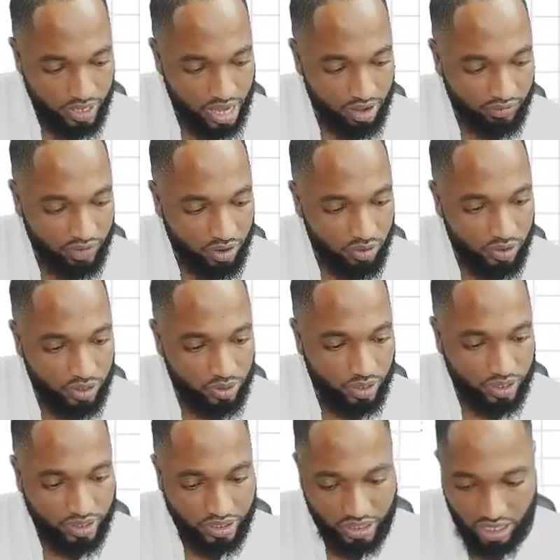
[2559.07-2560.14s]
After I do this
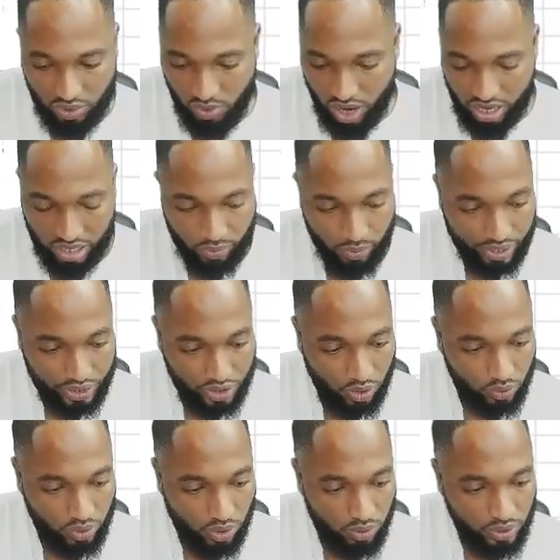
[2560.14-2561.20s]
question, I'll do a little quick
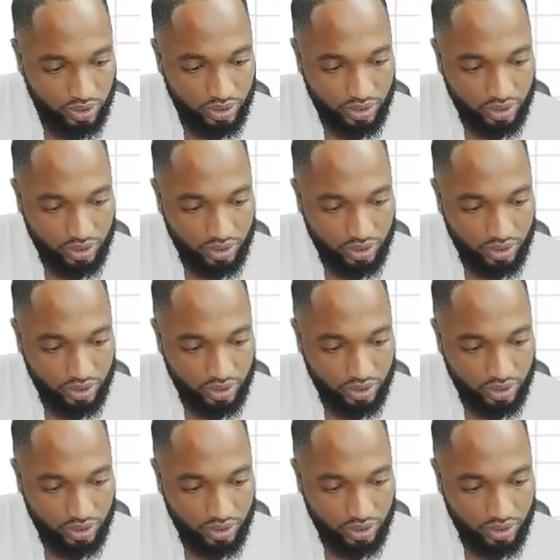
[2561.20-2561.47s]
shout out.